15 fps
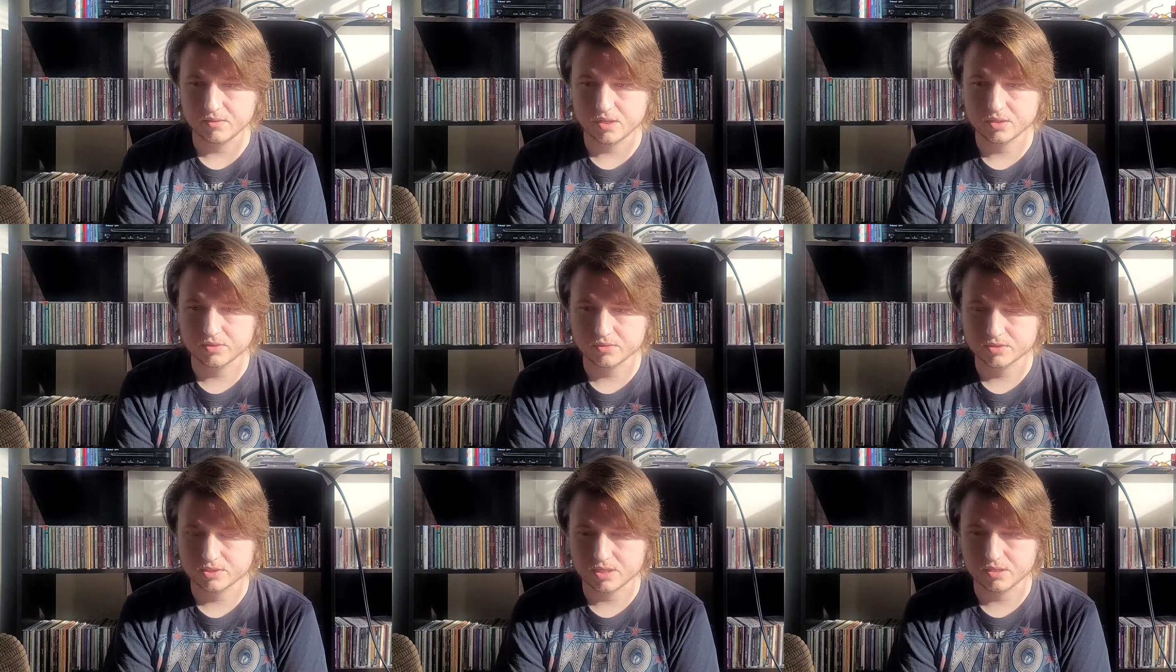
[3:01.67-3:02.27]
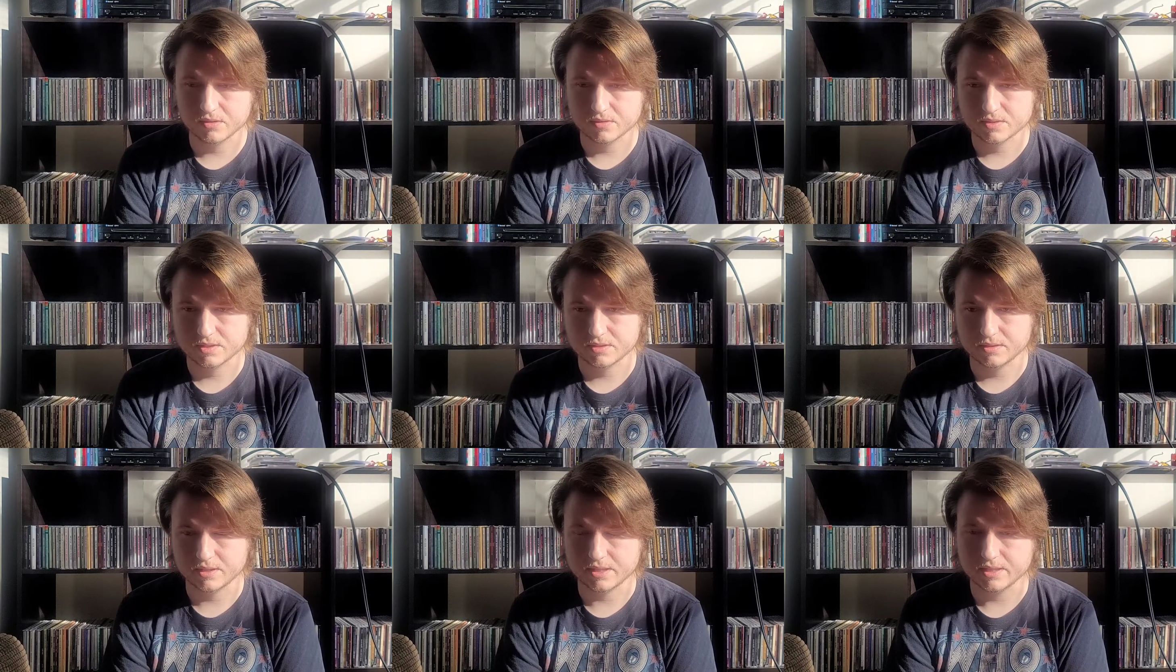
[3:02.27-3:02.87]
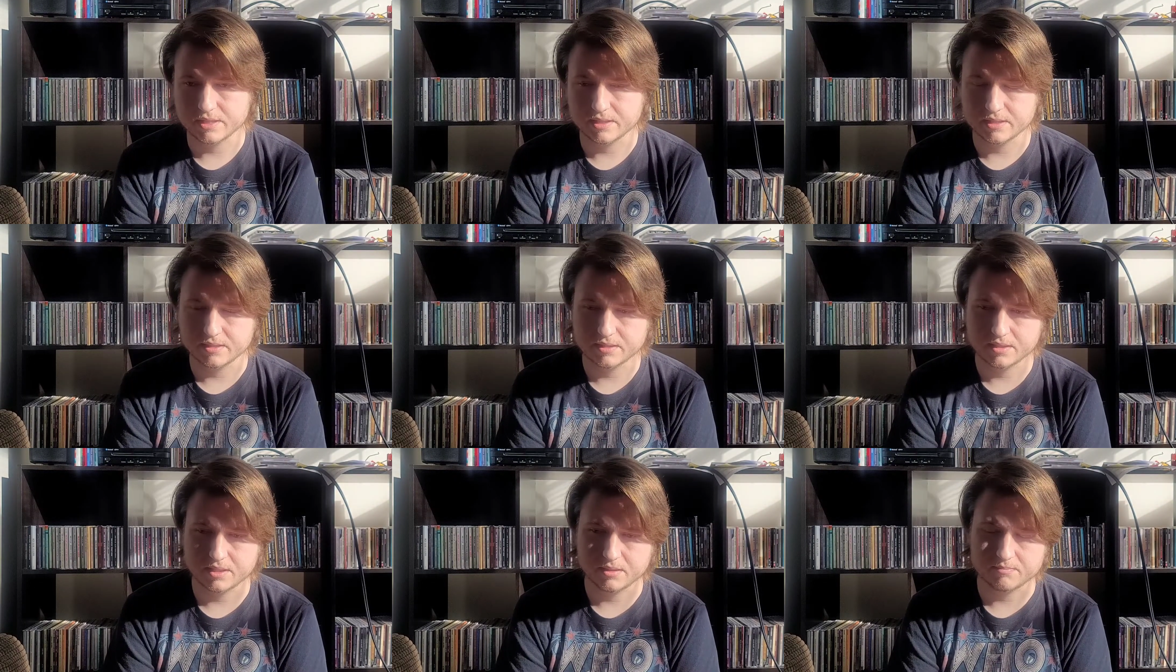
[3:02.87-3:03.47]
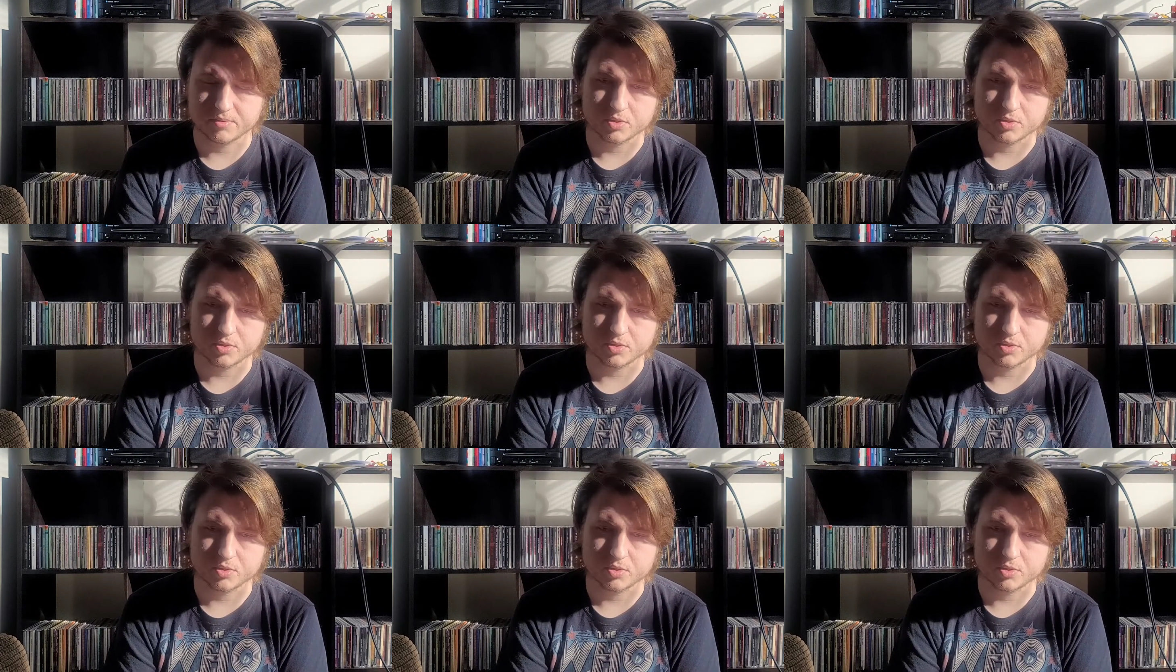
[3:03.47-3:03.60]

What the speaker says: all their songs. They did a